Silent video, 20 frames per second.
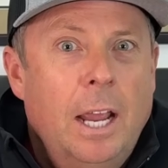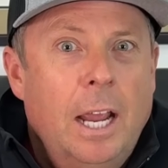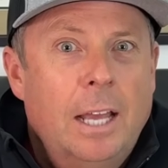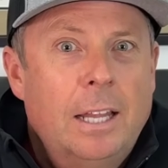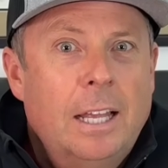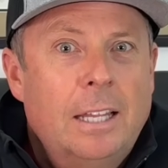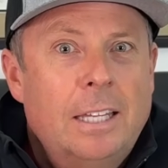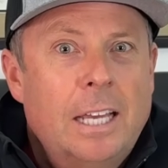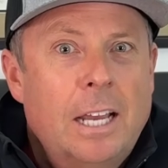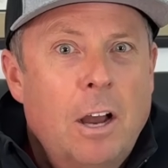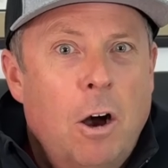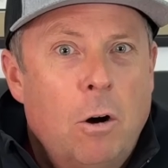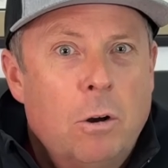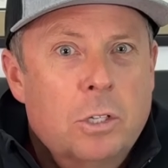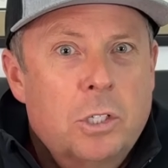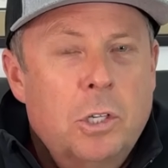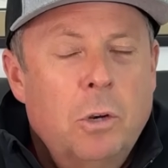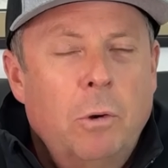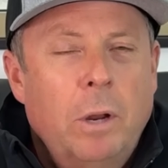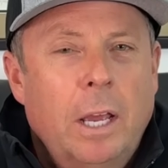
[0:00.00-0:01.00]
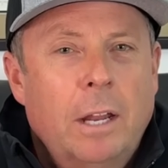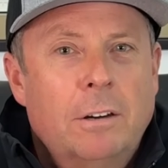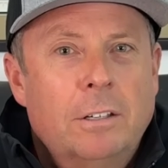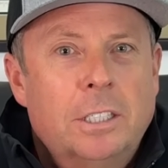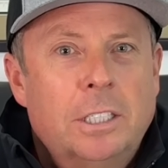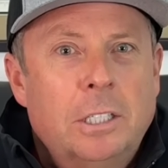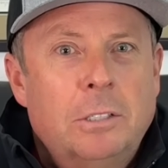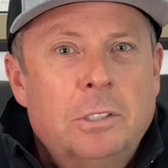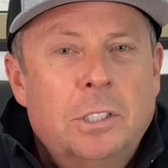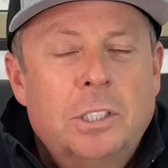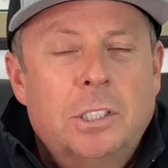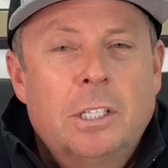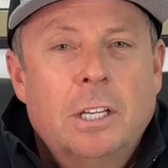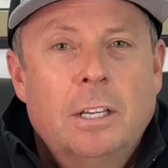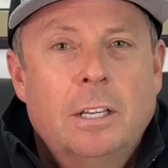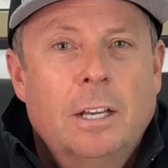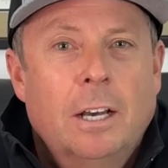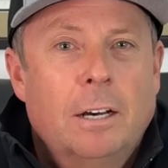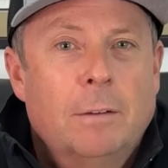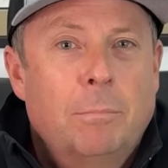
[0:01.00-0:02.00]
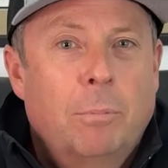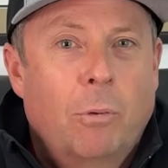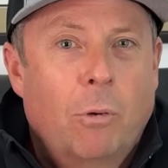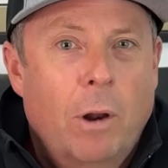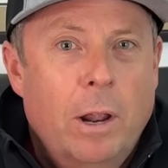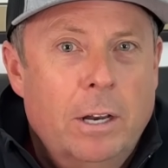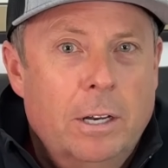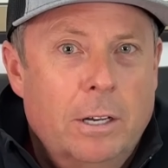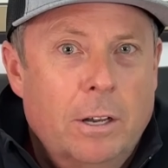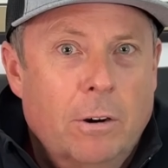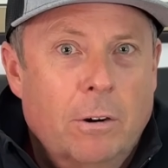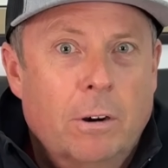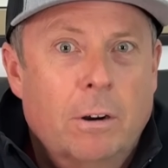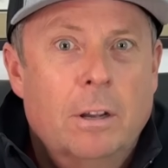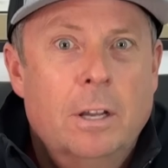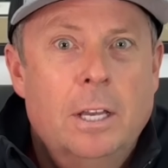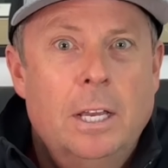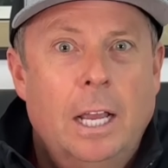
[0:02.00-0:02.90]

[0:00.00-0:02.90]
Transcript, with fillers: And then they also introduced a predator.